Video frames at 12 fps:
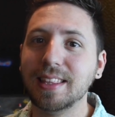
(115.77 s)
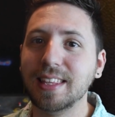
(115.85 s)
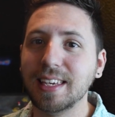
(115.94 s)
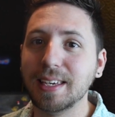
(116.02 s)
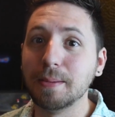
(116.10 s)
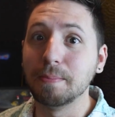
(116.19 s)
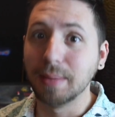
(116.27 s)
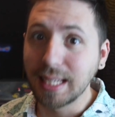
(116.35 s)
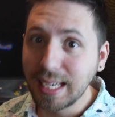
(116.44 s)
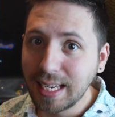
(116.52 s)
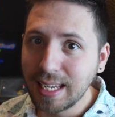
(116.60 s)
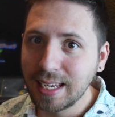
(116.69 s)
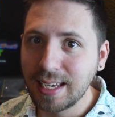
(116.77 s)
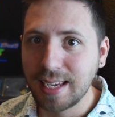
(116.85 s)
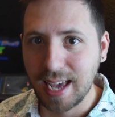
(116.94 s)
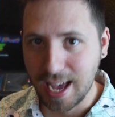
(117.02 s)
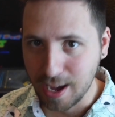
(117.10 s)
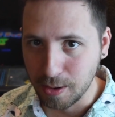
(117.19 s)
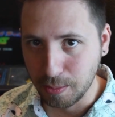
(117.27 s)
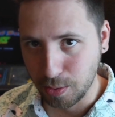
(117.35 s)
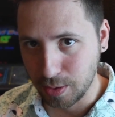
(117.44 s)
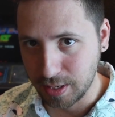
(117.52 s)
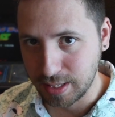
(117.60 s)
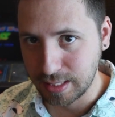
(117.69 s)
the Bieerling
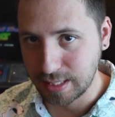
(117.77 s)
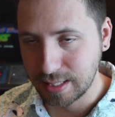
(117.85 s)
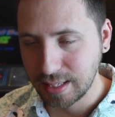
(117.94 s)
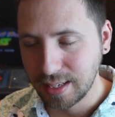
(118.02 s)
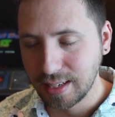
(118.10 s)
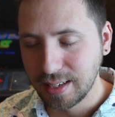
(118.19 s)
Cowboys.